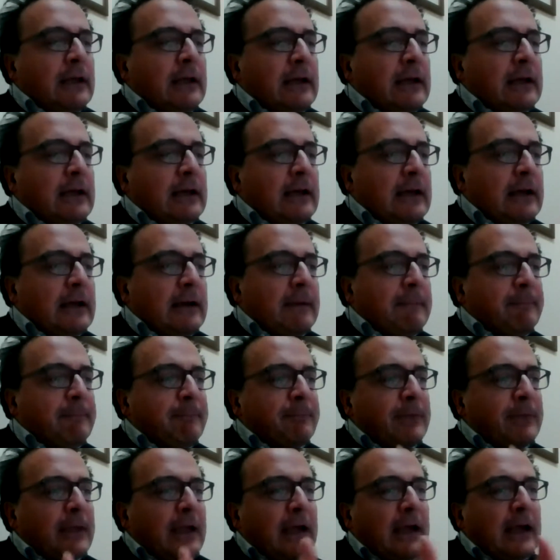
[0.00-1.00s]

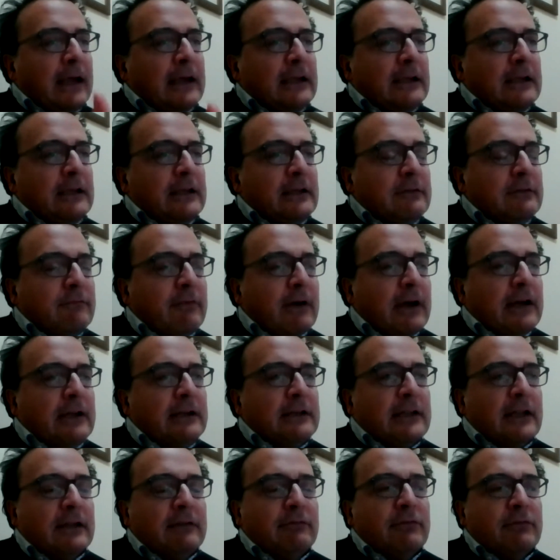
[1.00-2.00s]
I
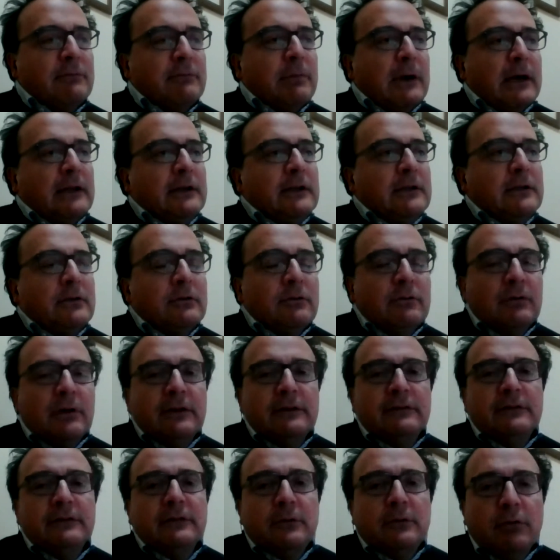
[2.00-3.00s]
invite everybody who
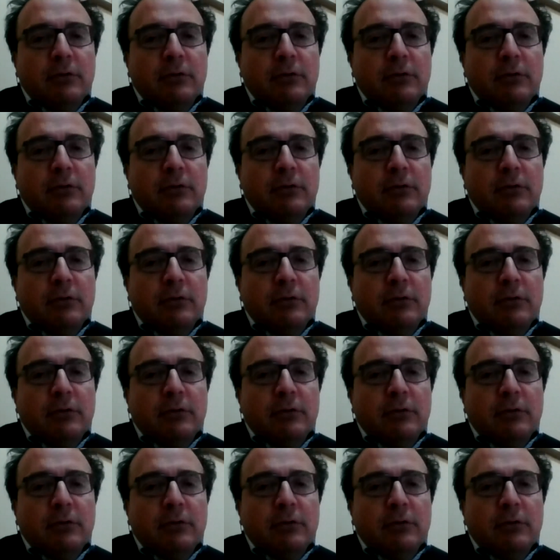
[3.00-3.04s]
has a